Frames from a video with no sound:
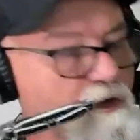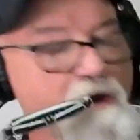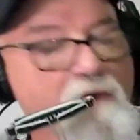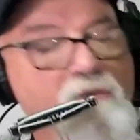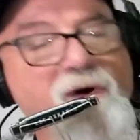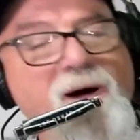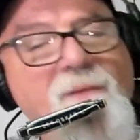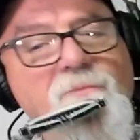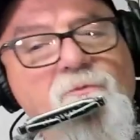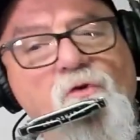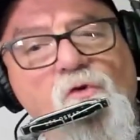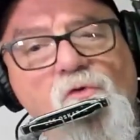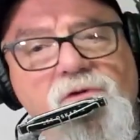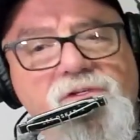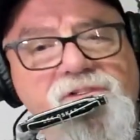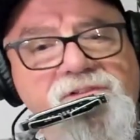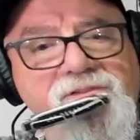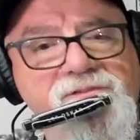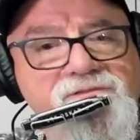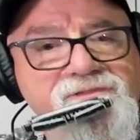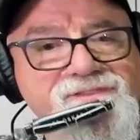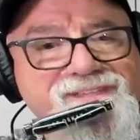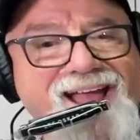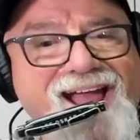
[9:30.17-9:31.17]
I'm going
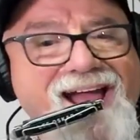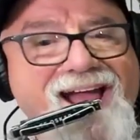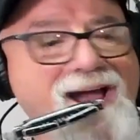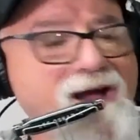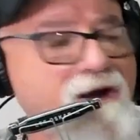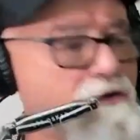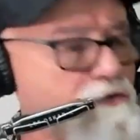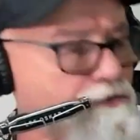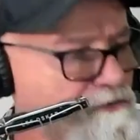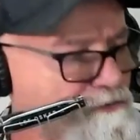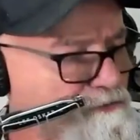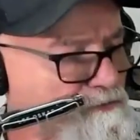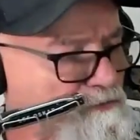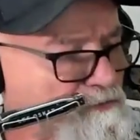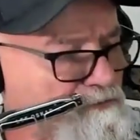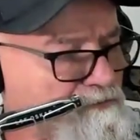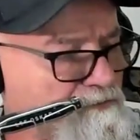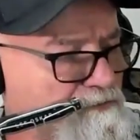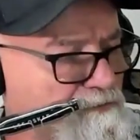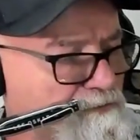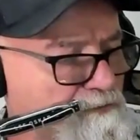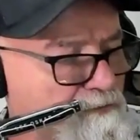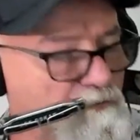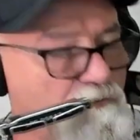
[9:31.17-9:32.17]
to town.
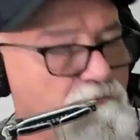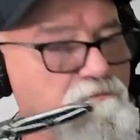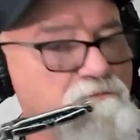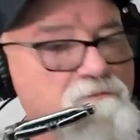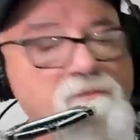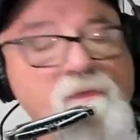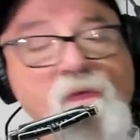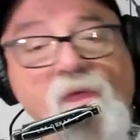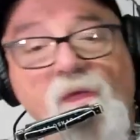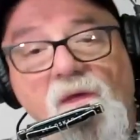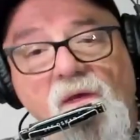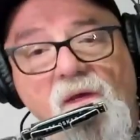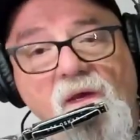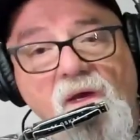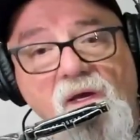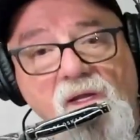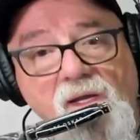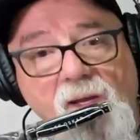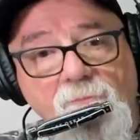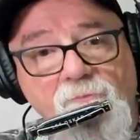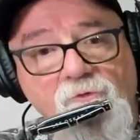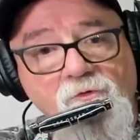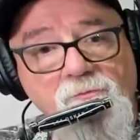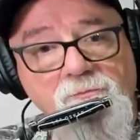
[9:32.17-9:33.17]
I'm
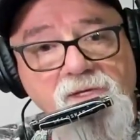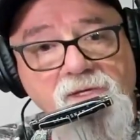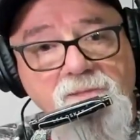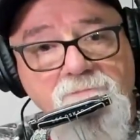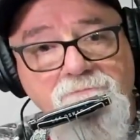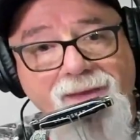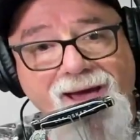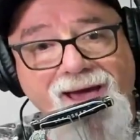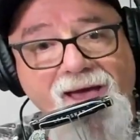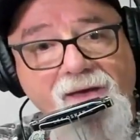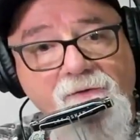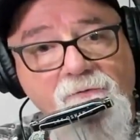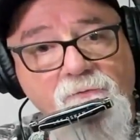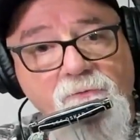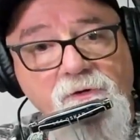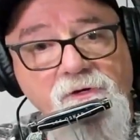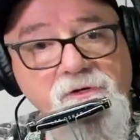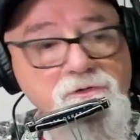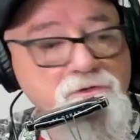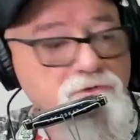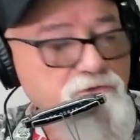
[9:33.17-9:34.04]
gonna be back real